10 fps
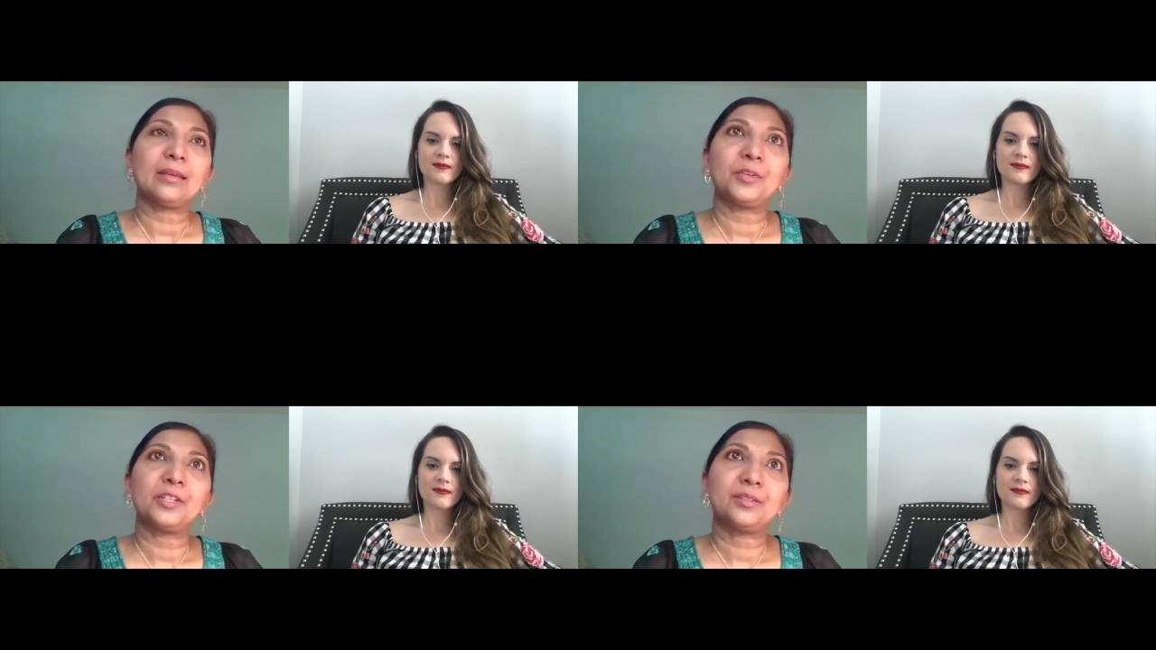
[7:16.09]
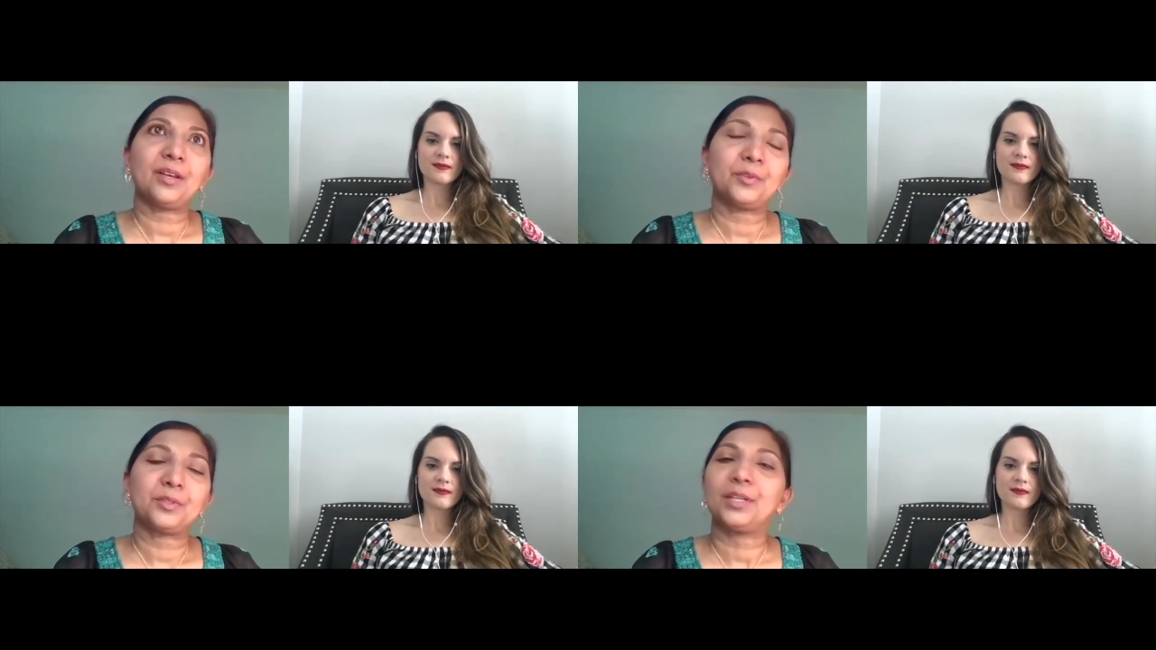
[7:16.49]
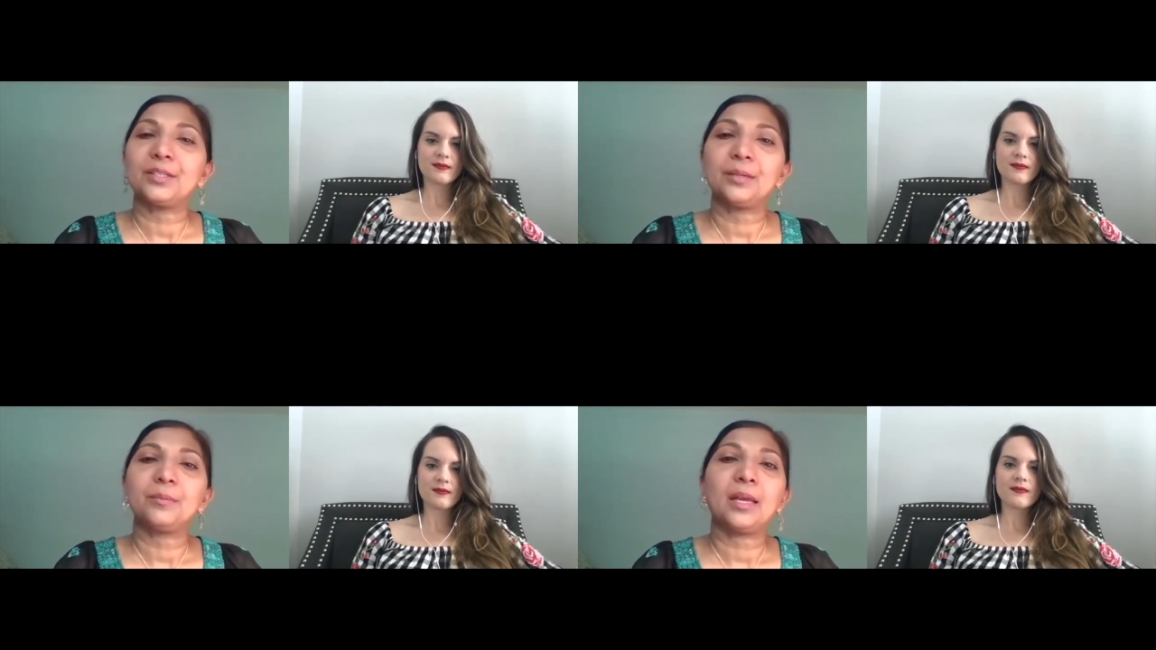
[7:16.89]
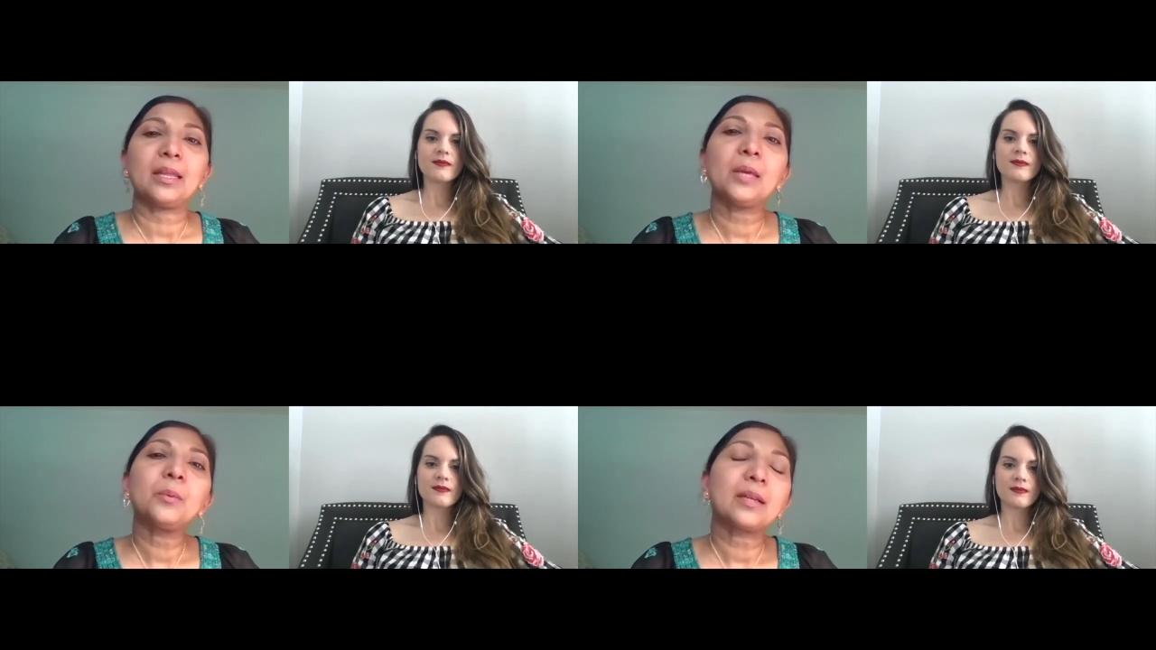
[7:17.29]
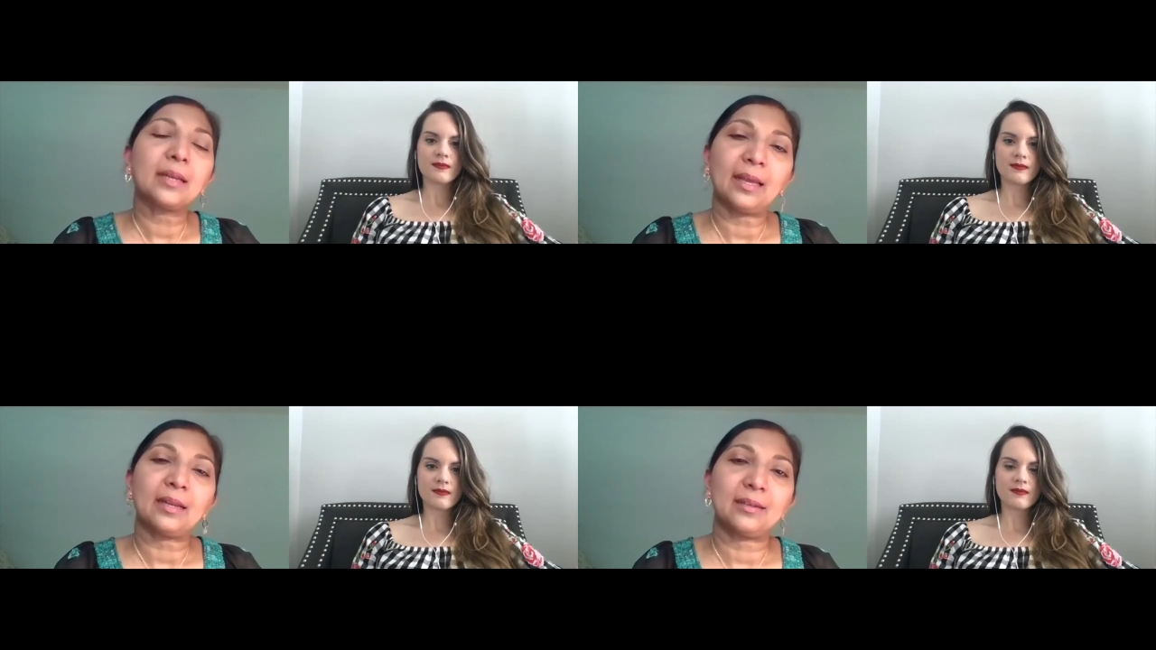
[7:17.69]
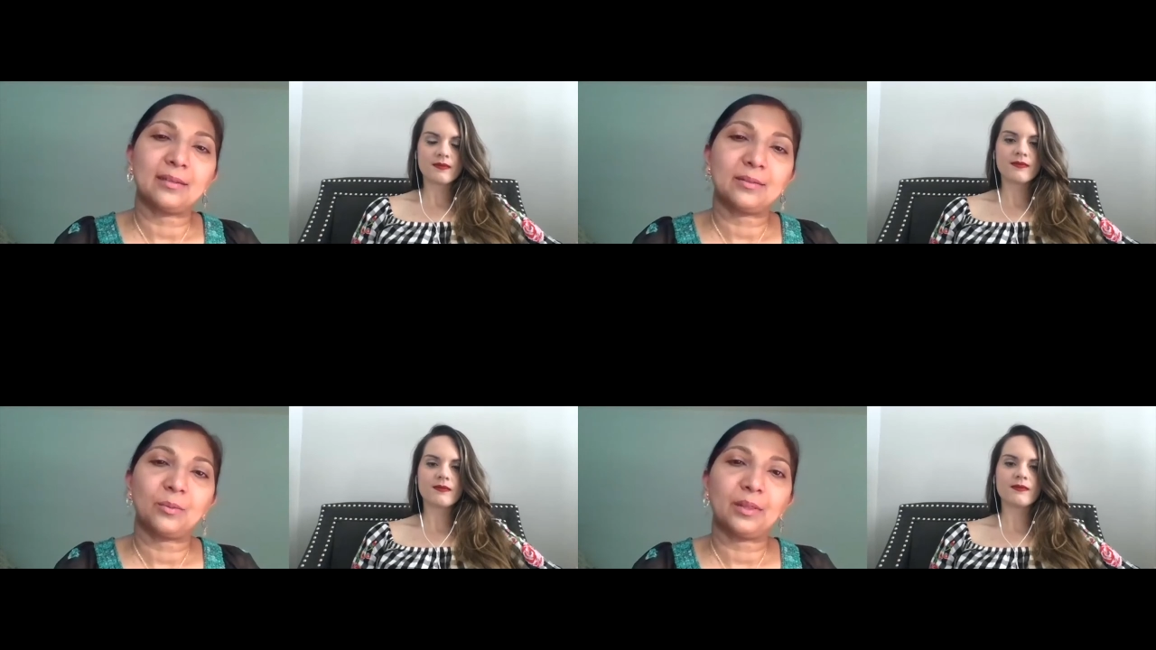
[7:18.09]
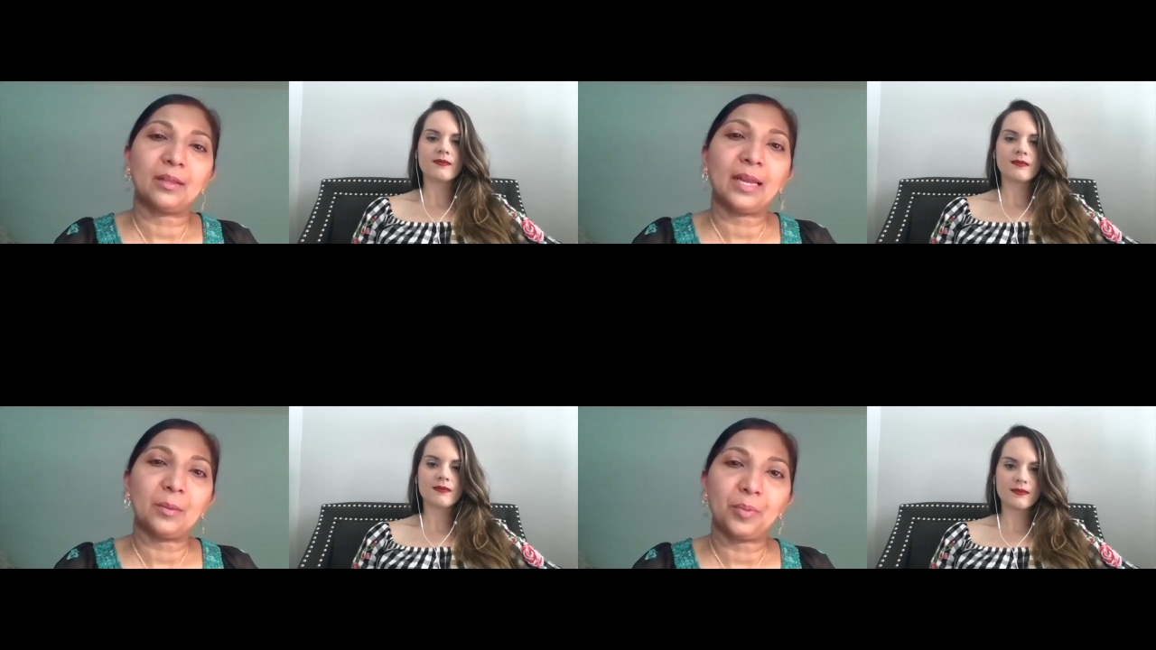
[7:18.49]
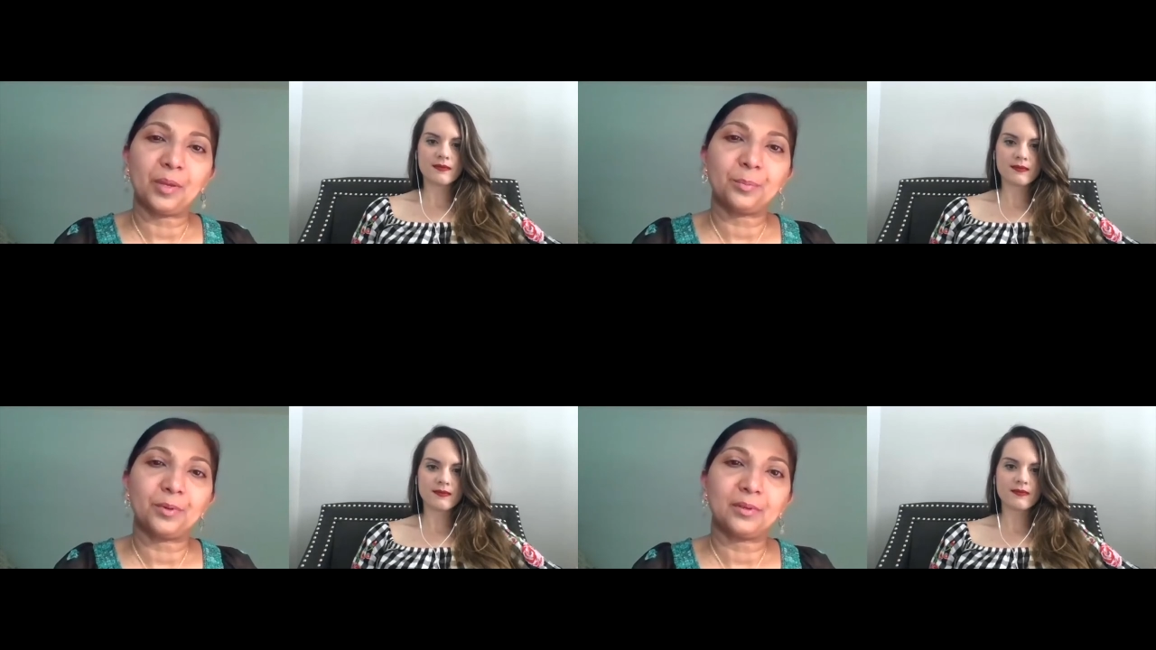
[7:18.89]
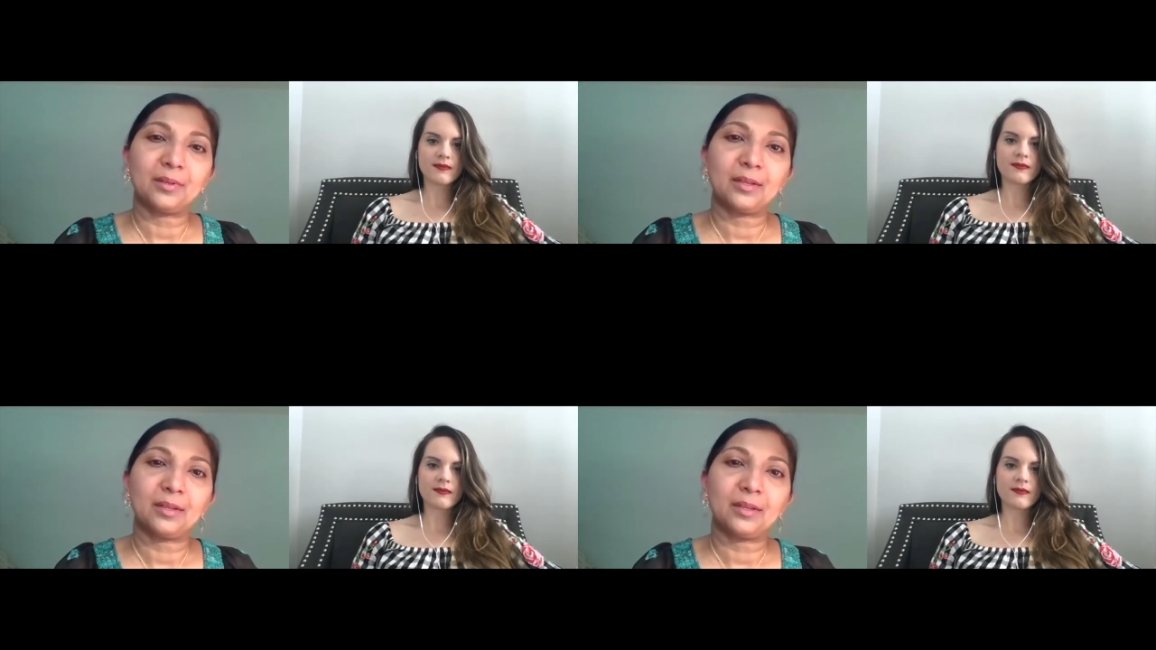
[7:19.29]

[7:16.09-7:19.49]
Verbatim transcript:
Speaker 1: we just have to trust him that he will connect us with the right people